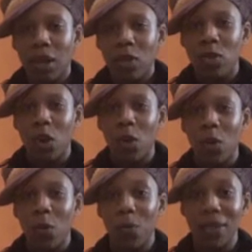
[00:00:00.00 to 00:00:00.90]

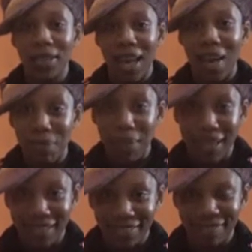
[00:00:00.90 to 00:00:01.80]
So what does that
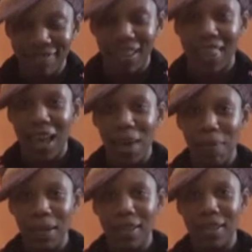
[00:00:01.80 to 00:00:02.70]
mean? That
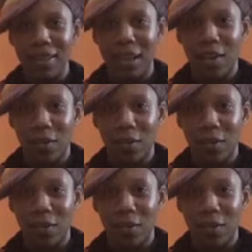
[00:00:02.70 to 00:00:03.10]
means if